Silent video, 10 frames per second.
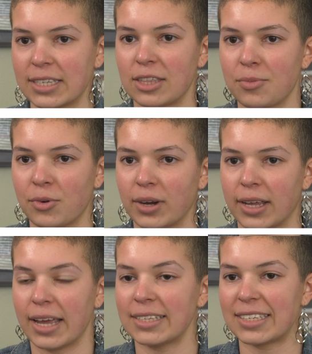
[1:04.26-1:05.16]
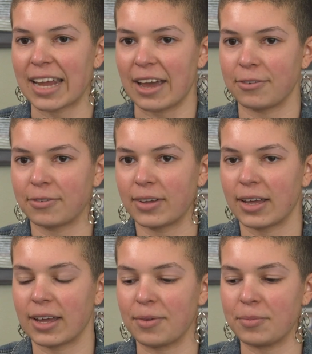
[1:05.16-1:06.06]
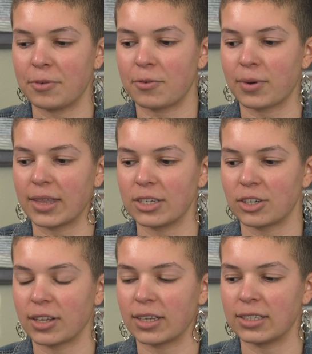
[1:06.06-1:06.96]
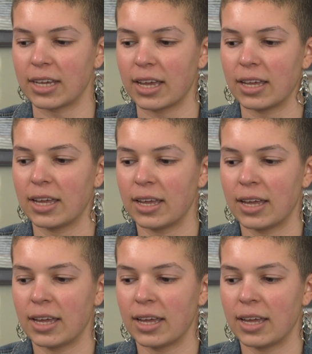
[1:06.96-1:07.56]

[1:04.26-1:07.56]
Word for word: in the morning and staff um, before they started their day.